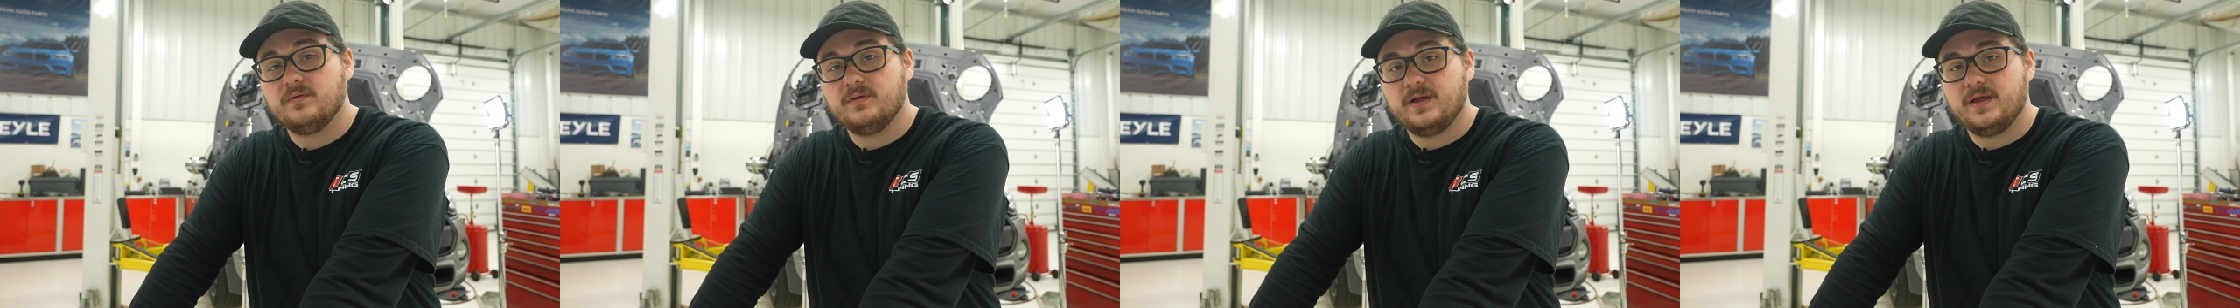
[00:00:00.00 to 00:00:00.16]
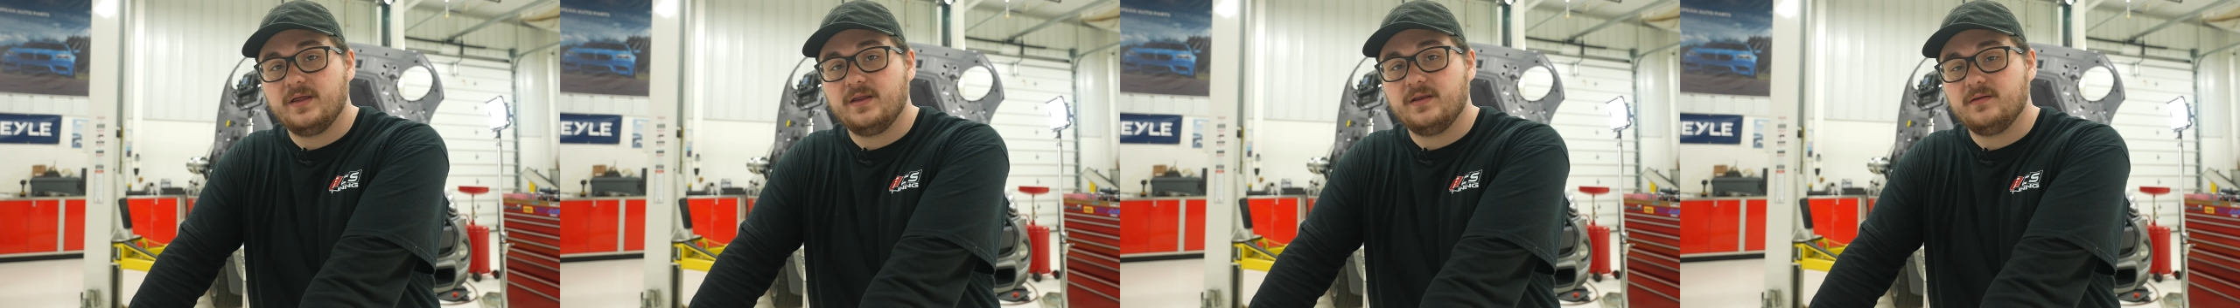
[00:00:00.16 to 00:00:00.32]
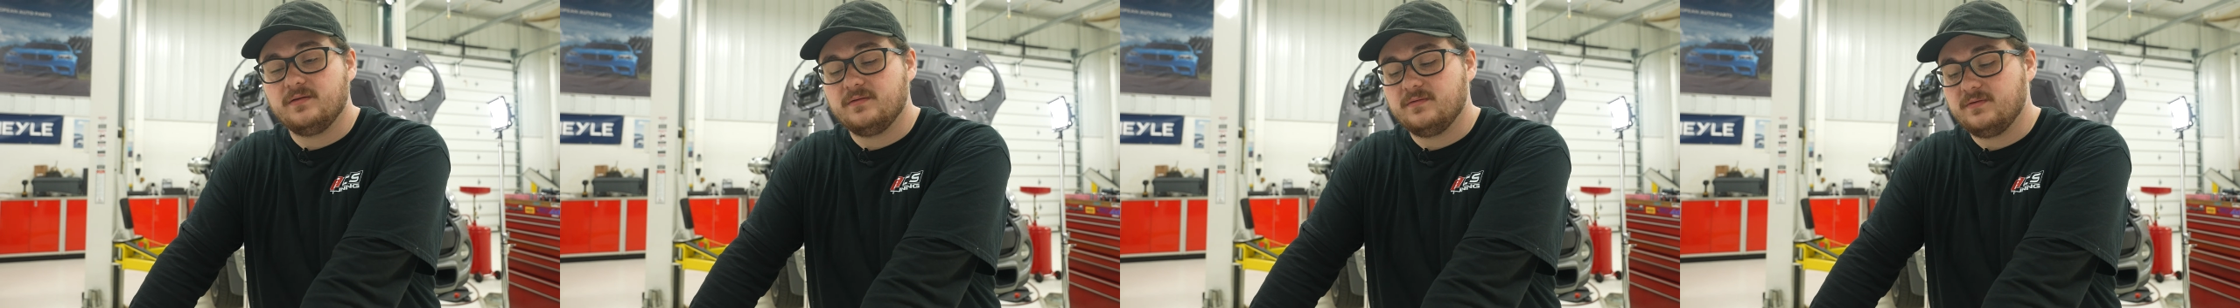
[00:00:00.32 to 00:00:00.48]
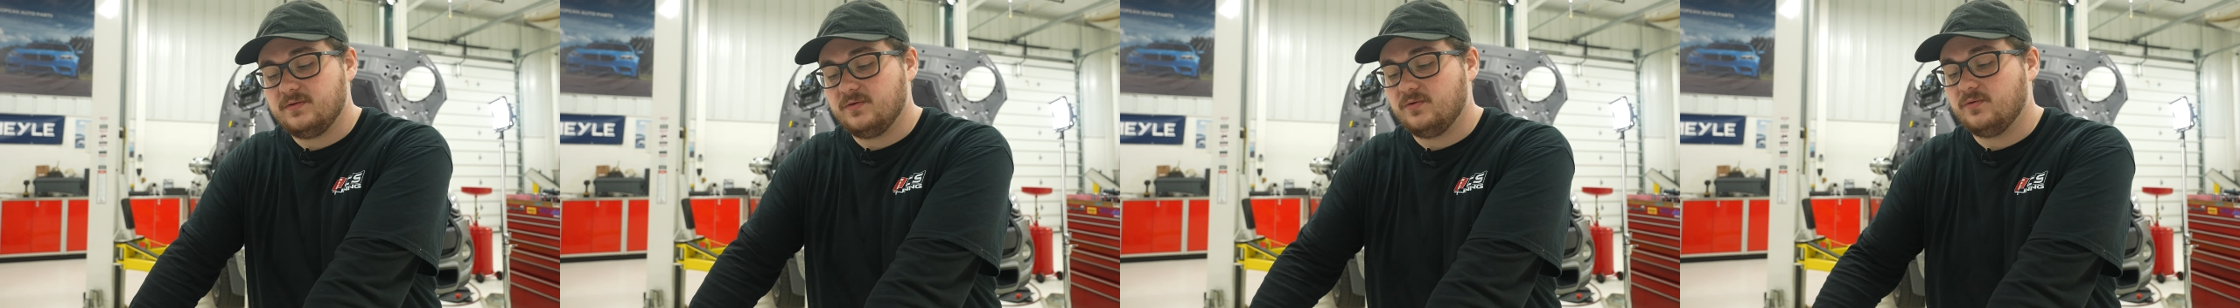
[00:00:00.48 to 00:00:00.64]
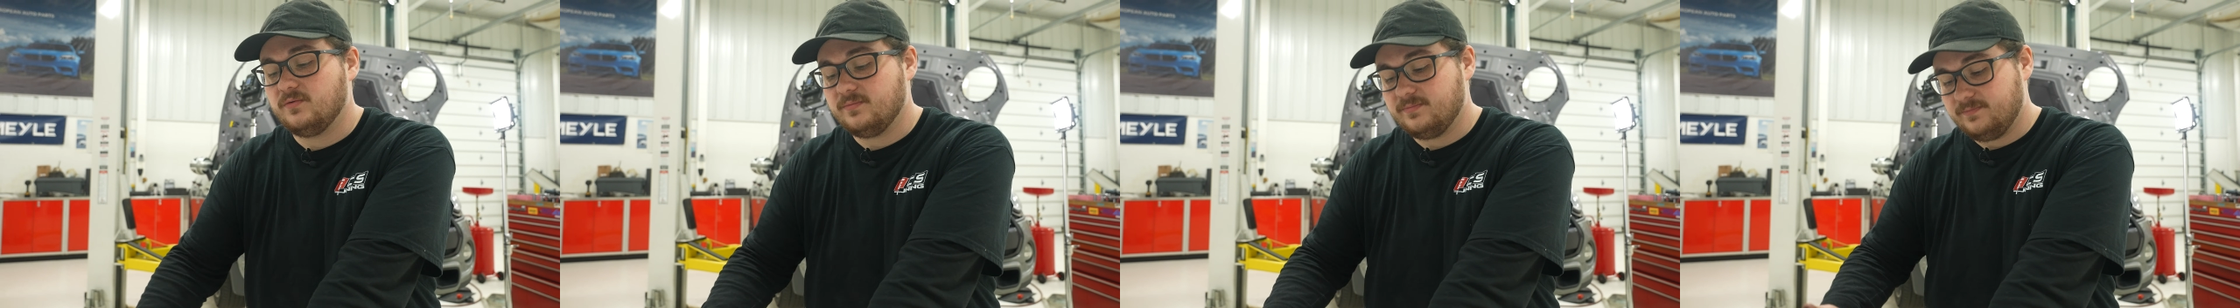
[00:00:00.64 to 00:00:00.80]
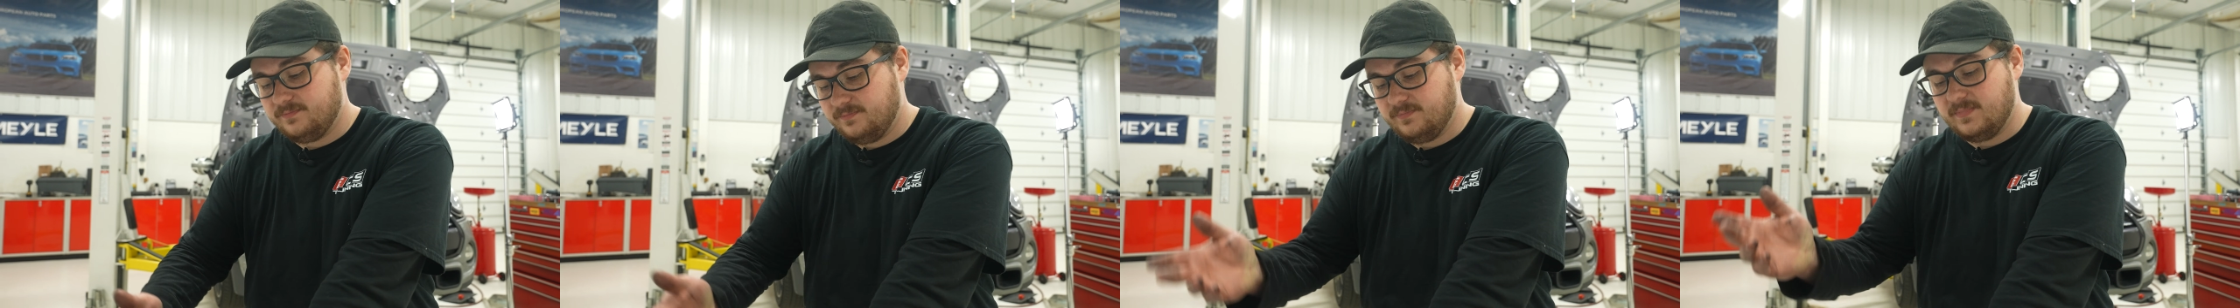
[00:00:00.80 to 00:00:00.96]
and
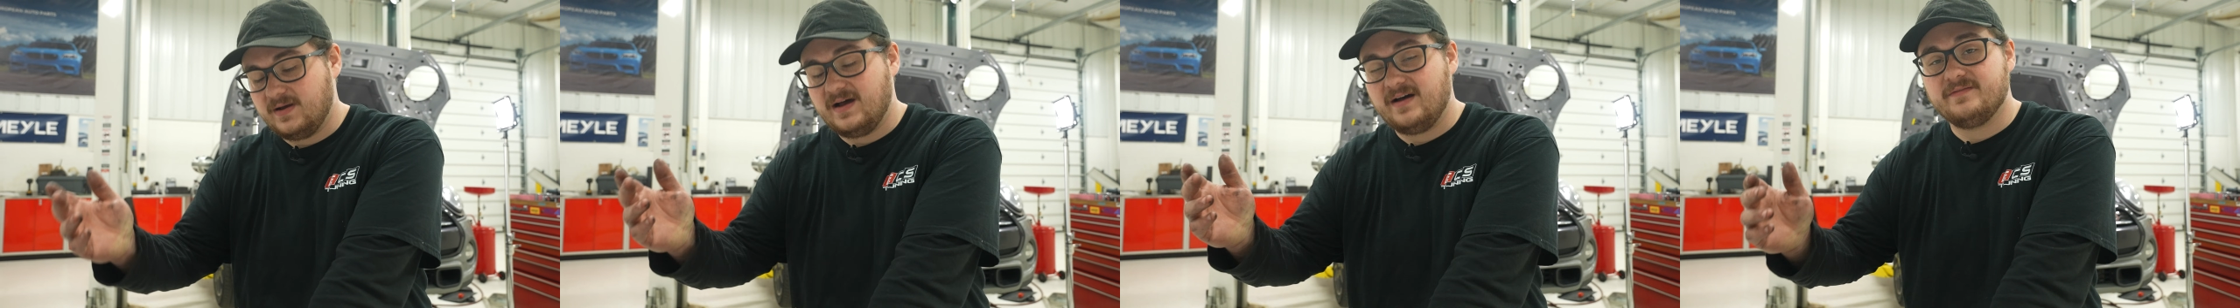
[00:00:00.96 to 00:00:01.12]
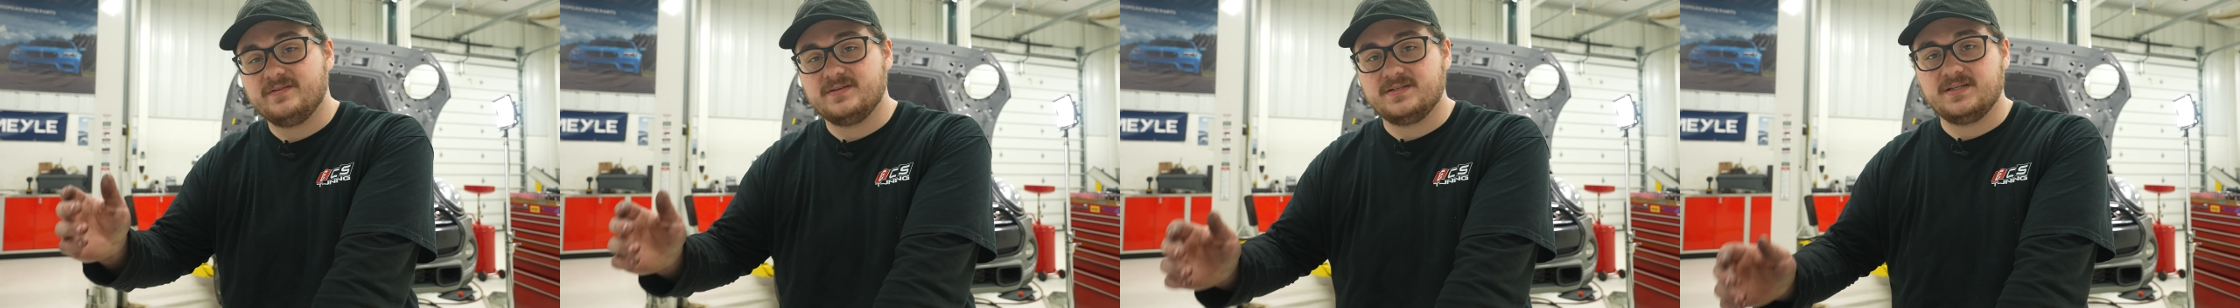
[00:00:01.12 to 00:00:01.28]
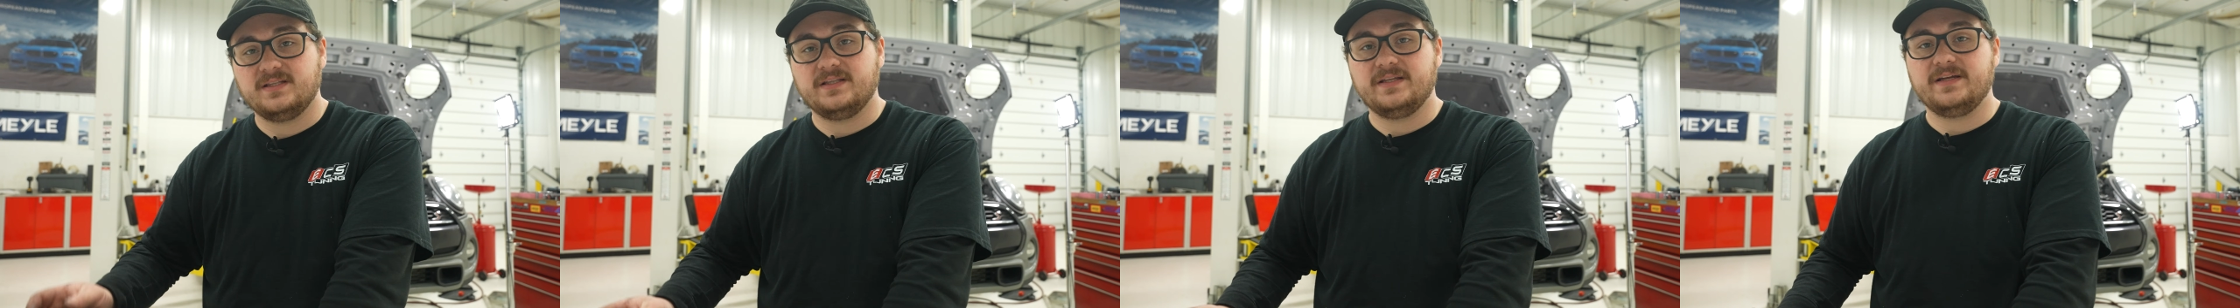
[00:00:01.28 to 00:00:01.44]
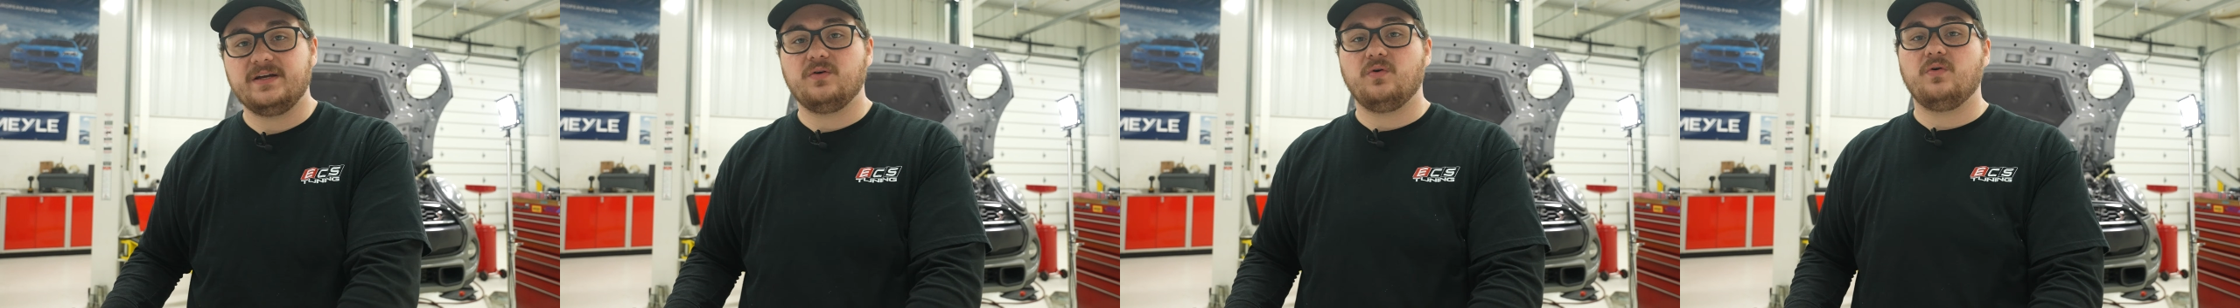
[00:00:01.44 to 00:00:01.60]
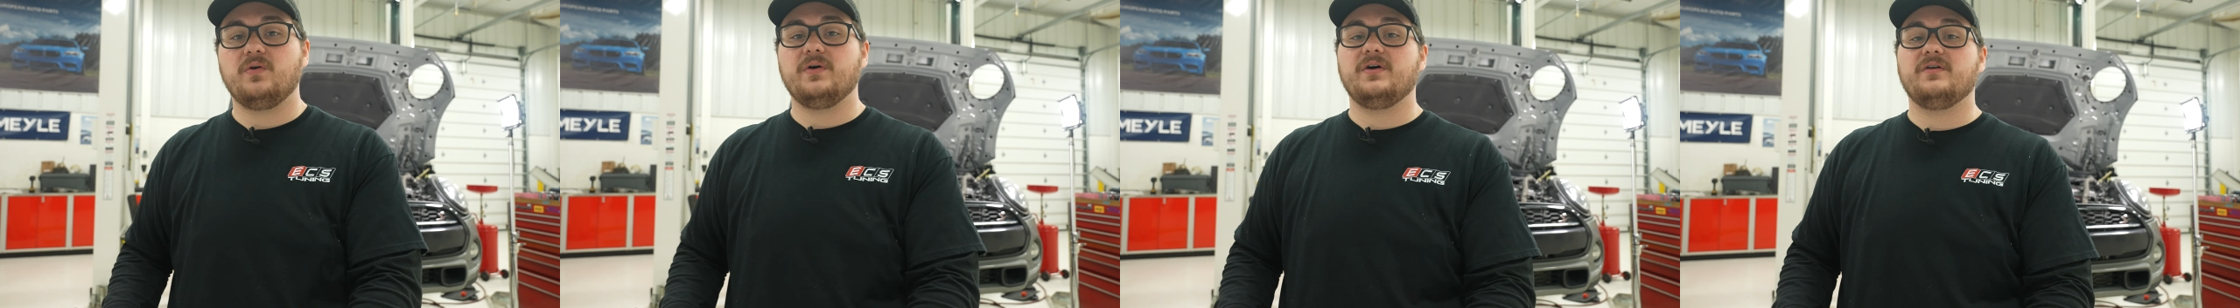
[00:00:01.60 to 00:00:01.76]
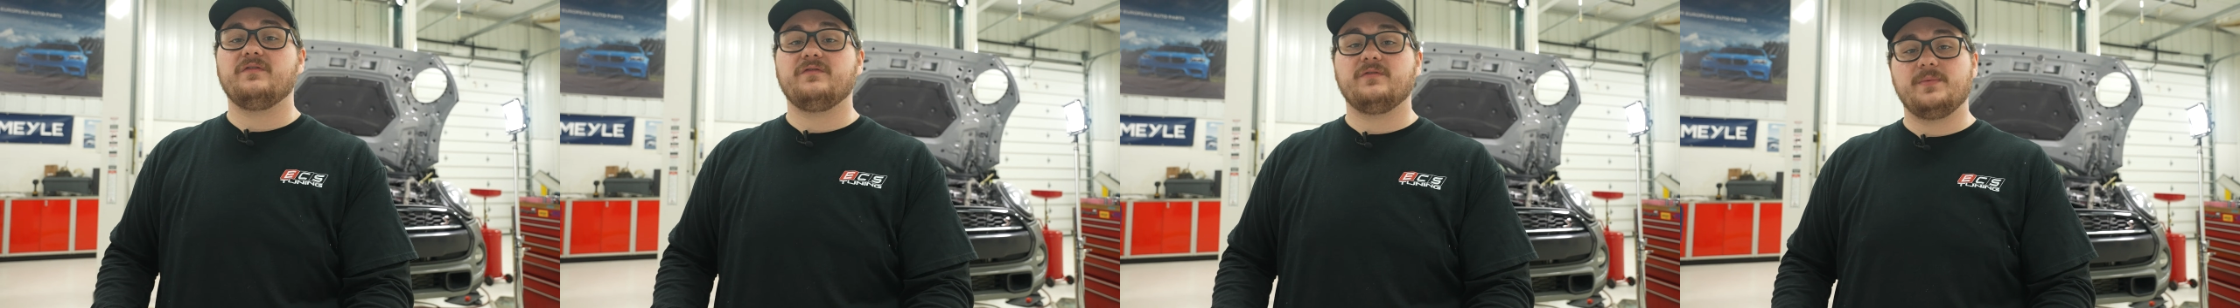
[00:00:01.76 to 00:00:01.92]
you'll obviously leak
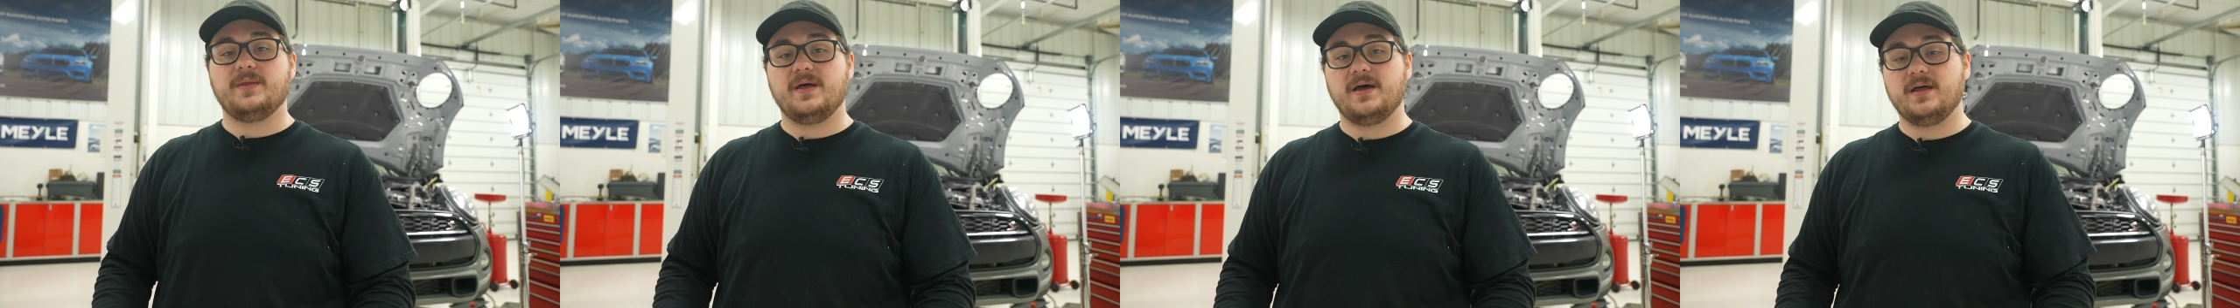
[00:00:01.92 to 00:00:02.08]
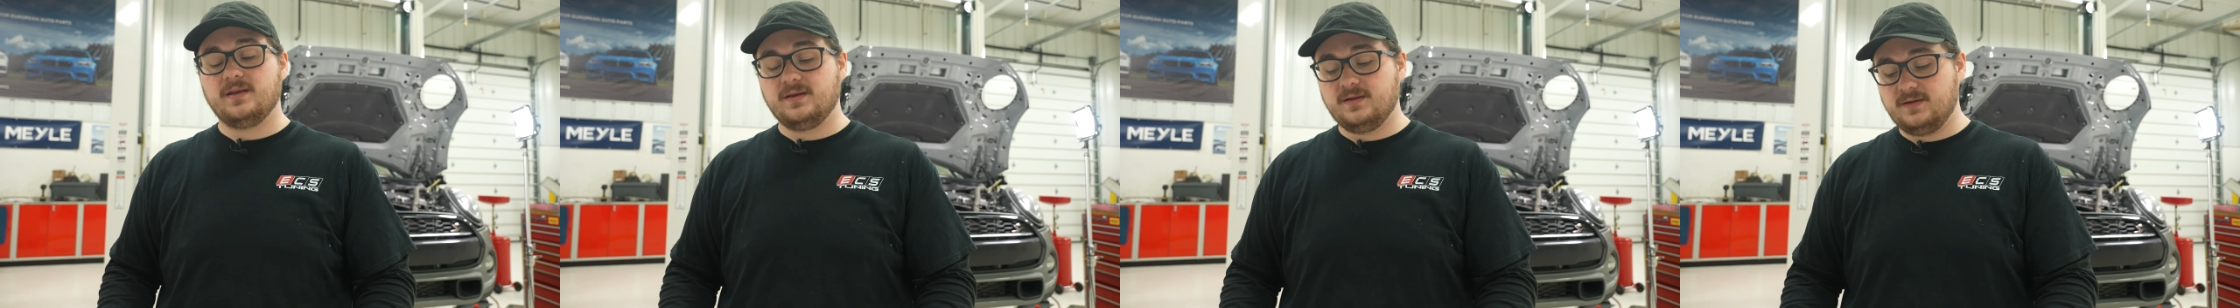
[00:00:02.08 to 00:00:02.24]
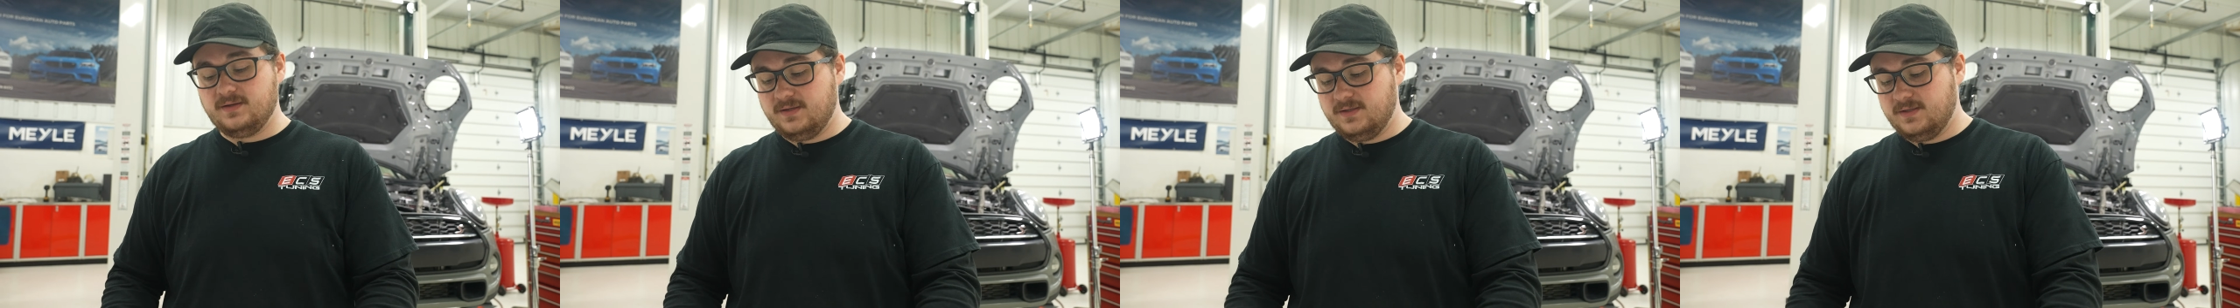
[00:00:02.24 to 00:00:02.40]
oil from that.